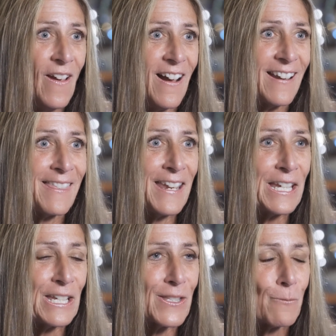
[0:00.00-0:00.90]
I
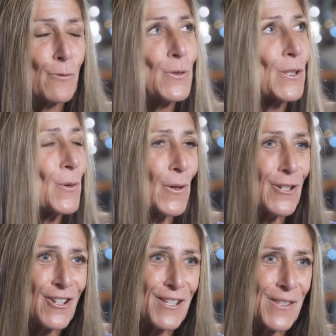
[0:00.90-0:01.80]
think its roots and
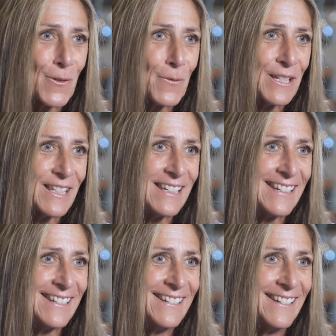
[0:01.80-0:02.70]
origins are really
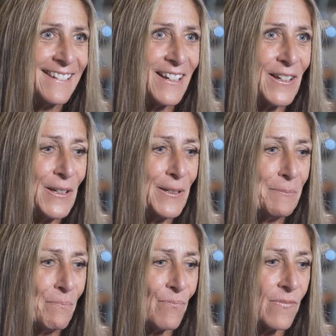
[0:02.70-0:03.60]
in
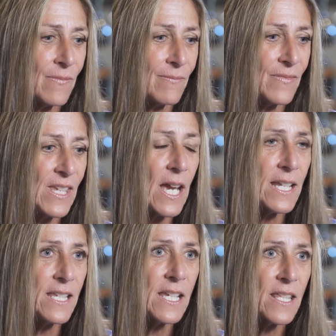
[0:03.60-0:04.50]
the
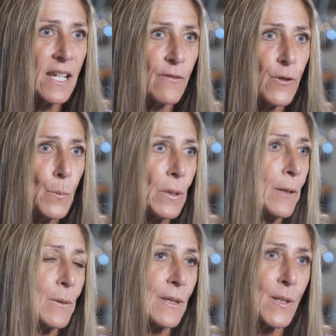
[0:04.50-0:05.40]
idea that if you
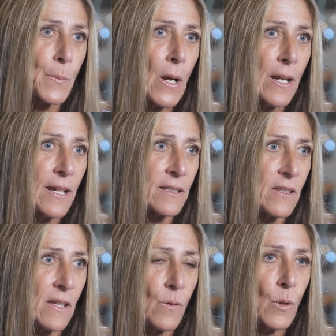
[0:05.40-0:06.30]
play with this
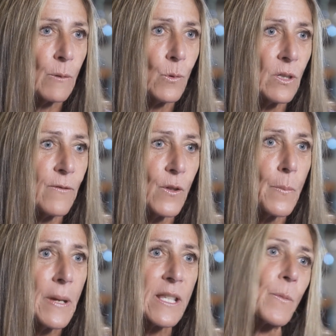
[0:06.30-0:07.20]
product, it will give you
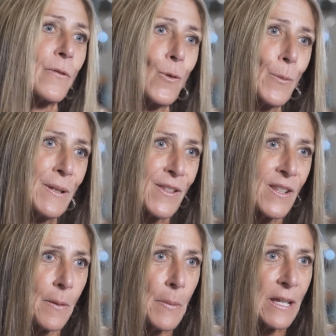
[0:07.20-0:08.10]
the best performance
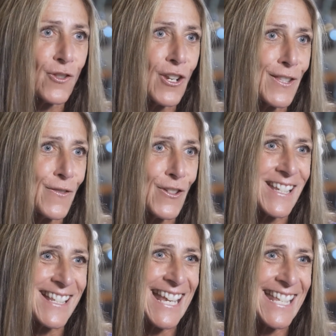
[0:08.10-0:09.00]
and the best chance for
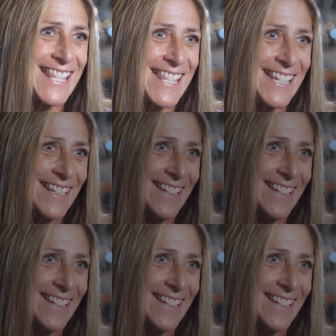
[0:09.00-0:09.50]
success.